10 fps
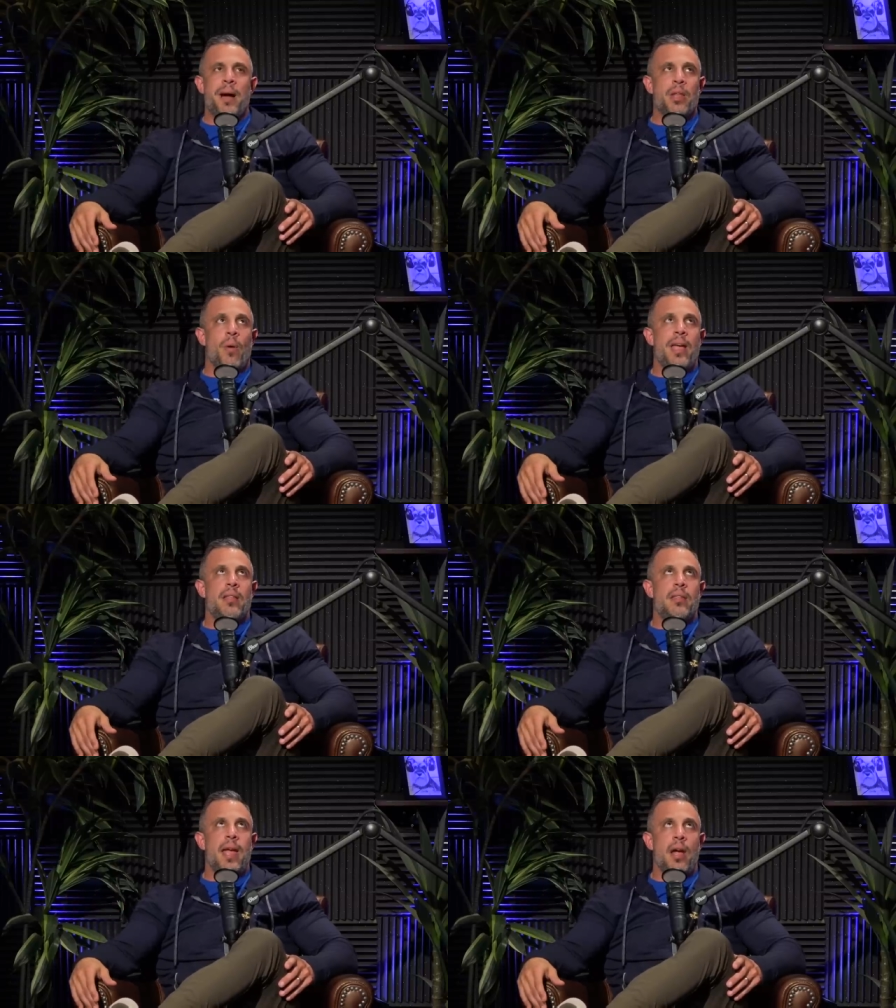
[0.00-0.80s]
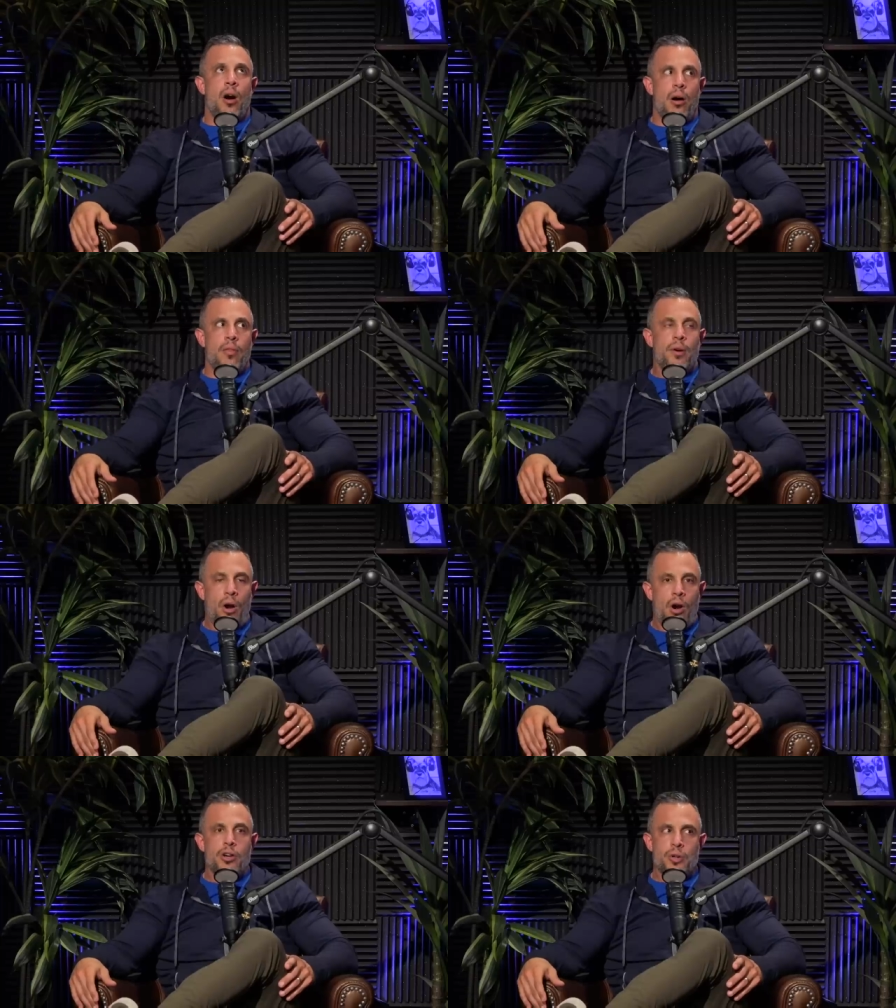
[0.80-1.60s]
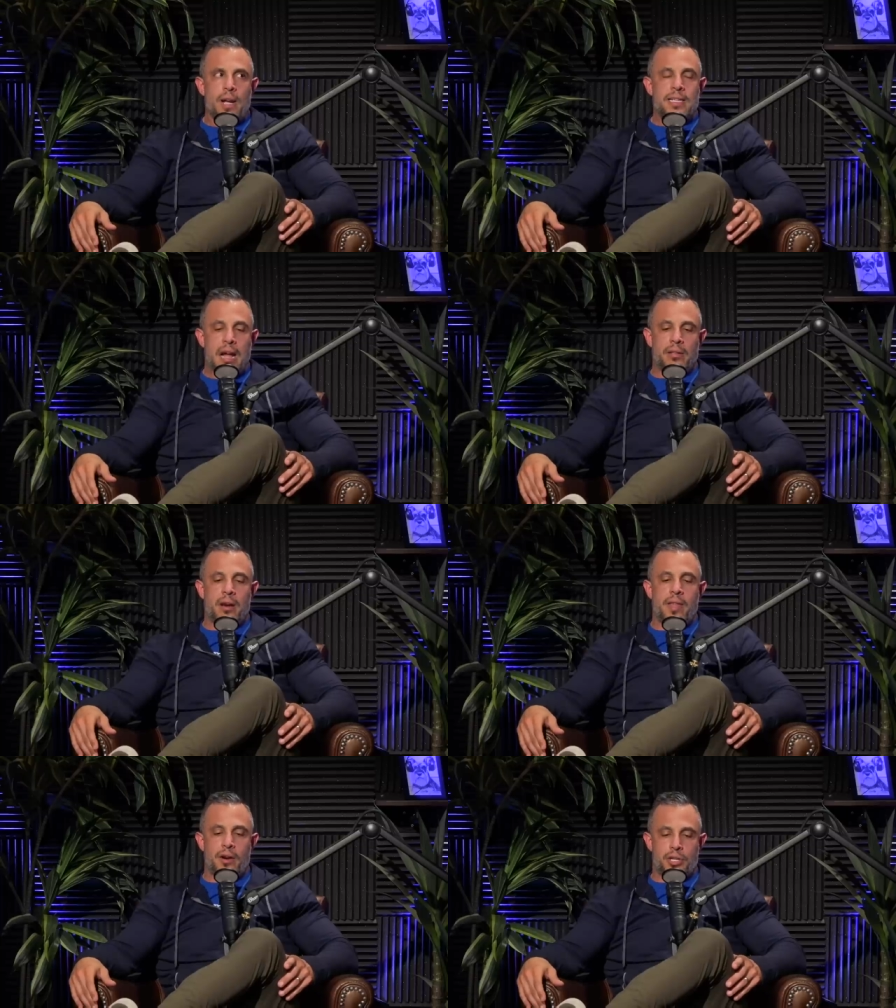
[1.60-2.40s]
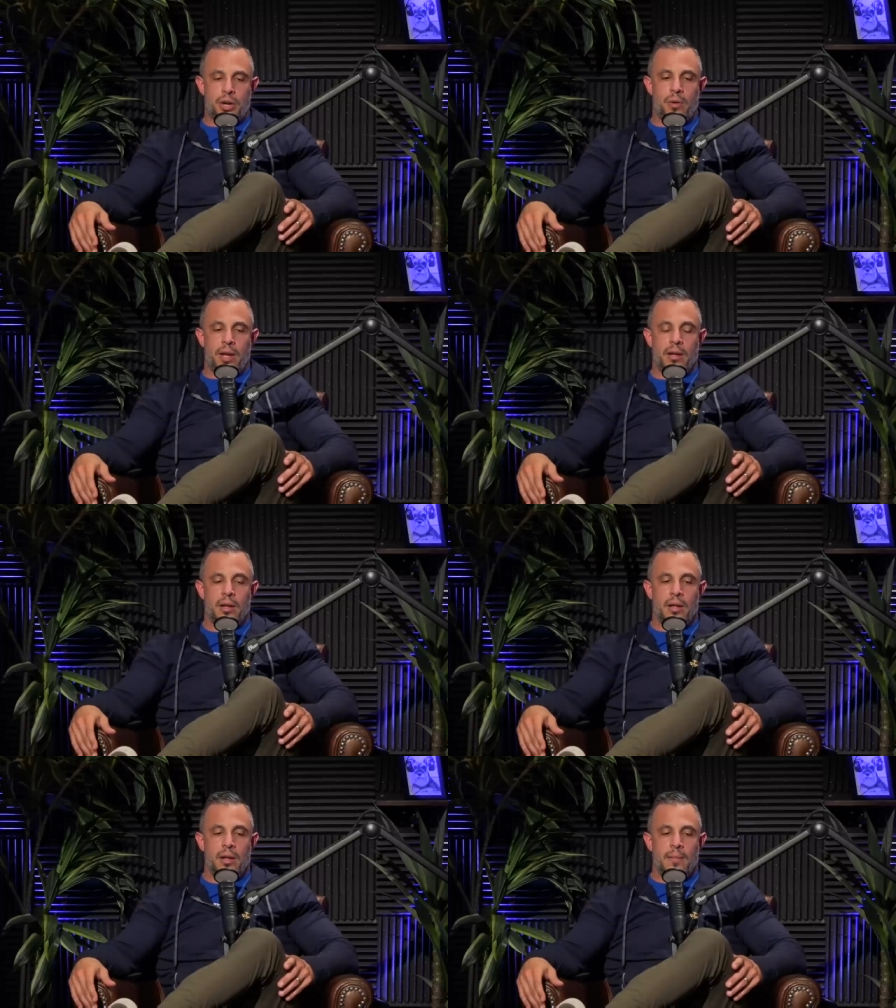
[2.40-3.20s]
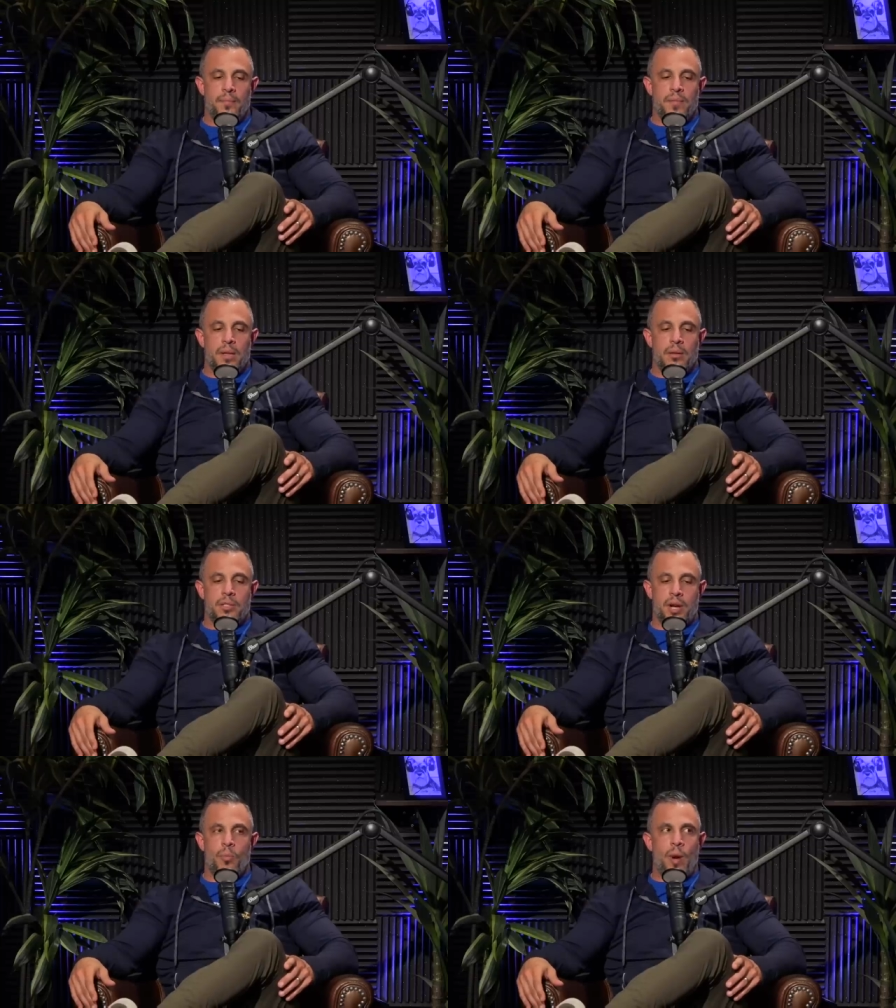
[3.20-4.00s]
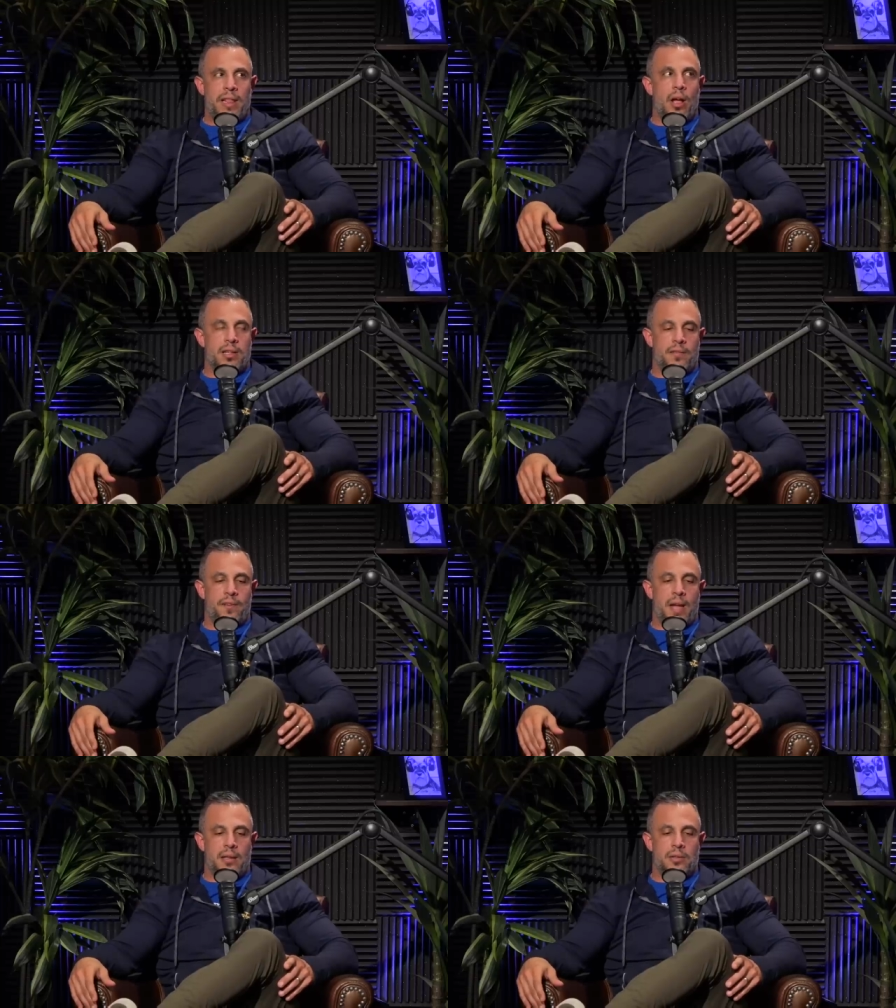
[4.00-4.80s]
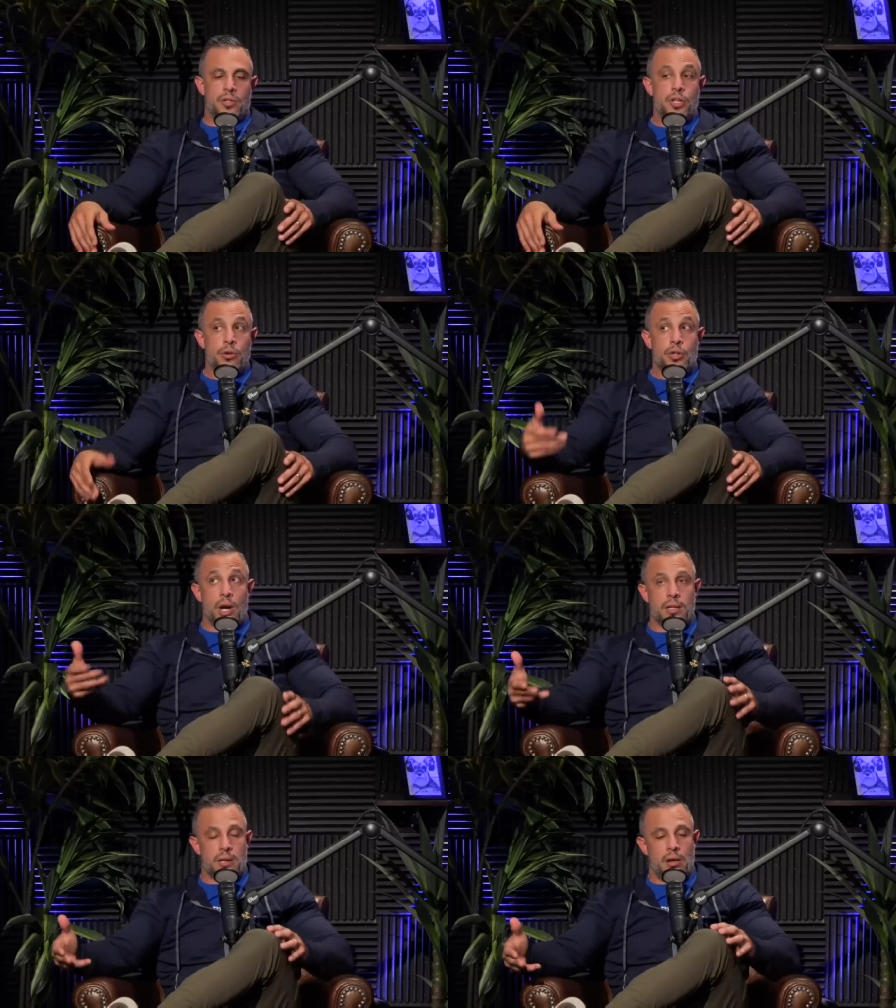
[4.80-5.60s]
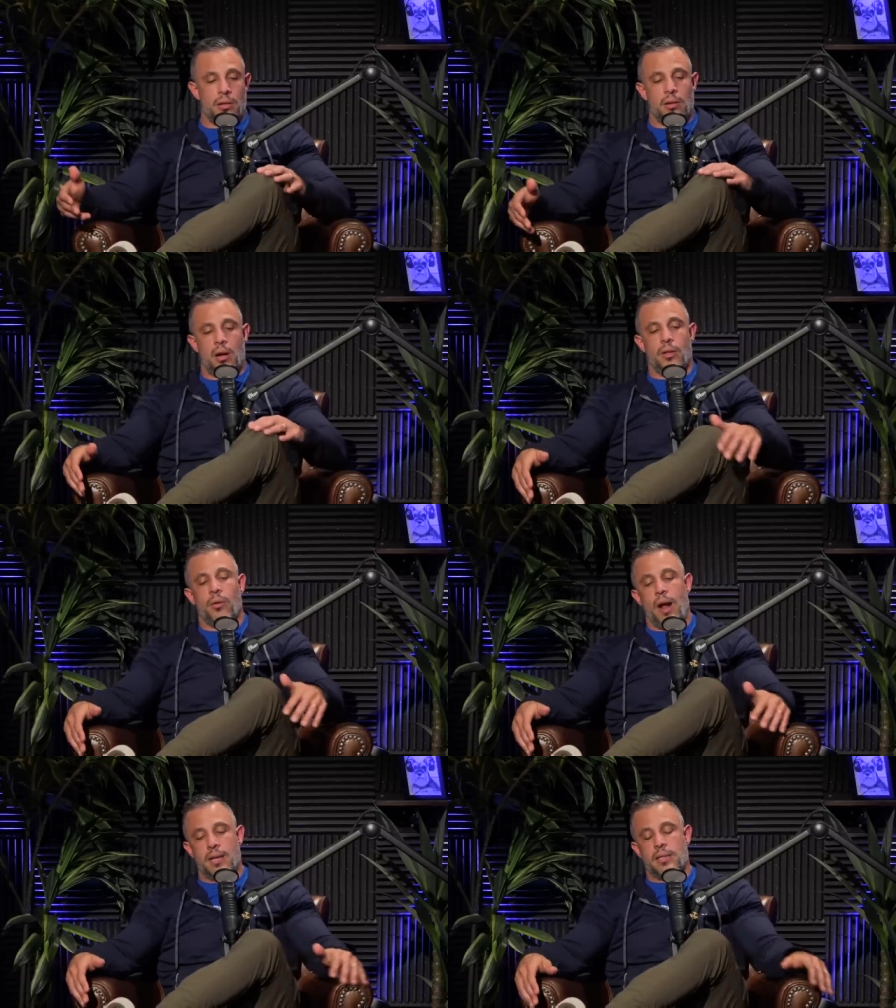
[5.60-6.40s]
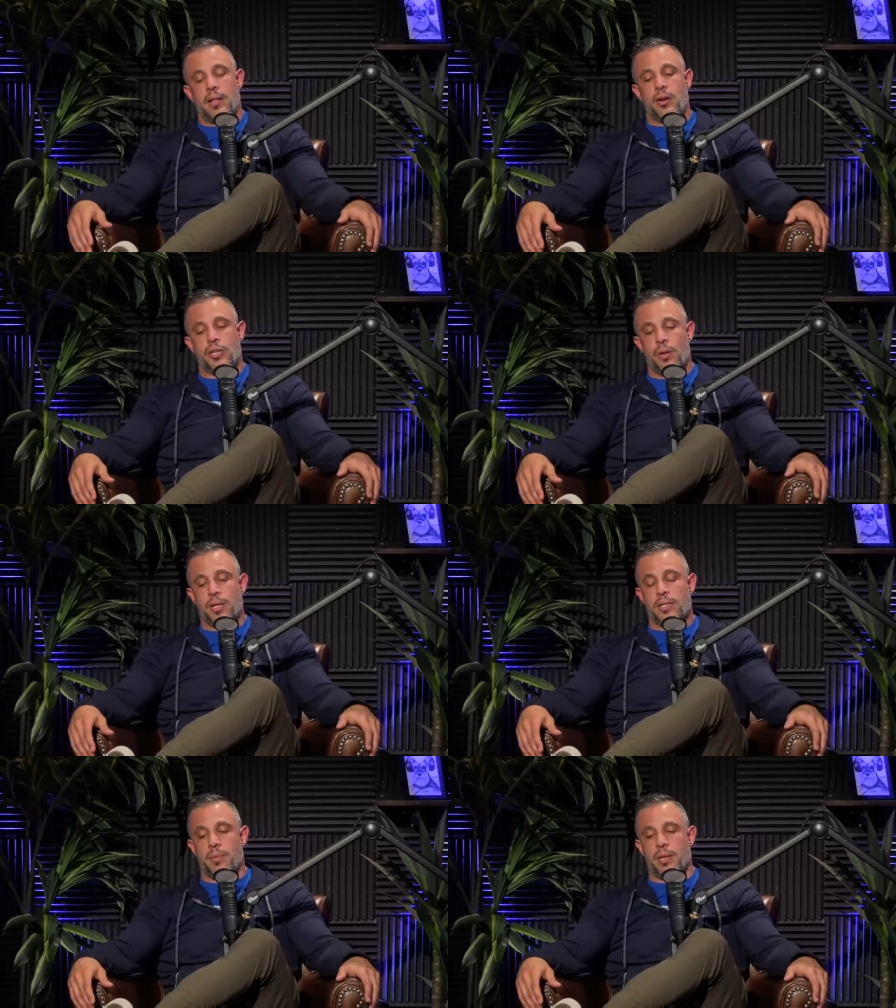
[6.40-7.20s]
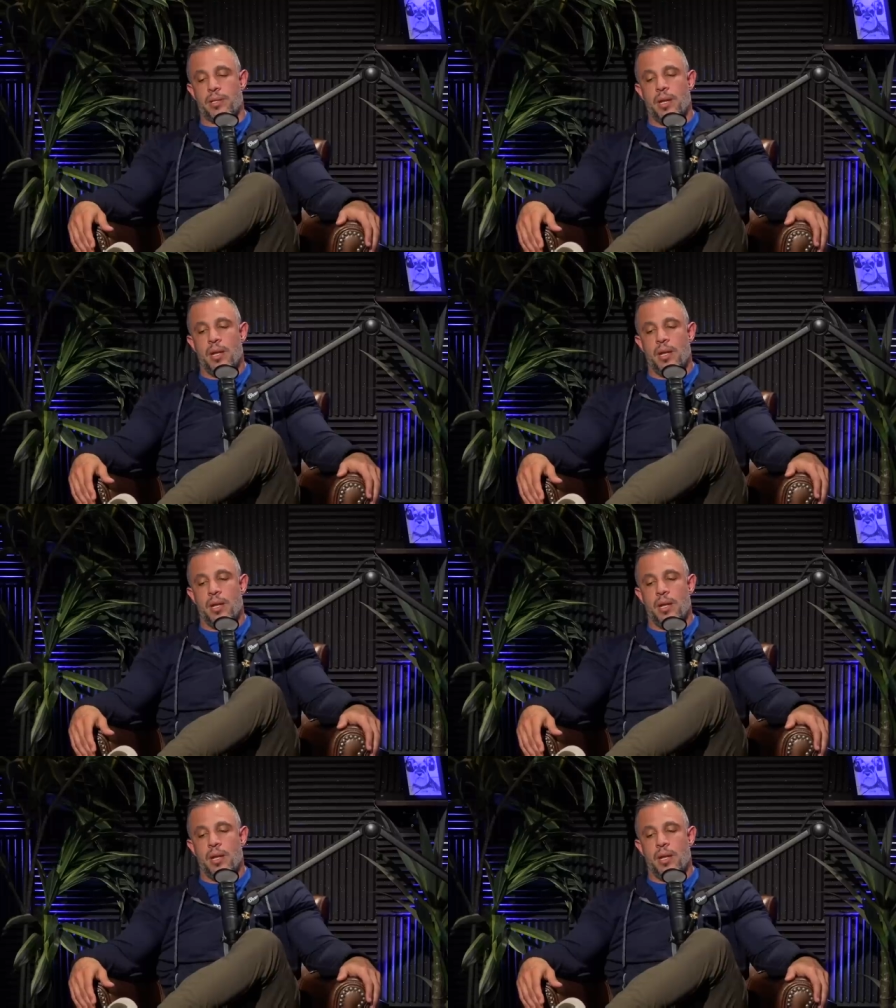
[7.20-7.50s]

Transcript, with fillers: by the way, they are there are drugs out there that are showing some weight loss effects. There's new drugs on the on the horizon that are showing some of these.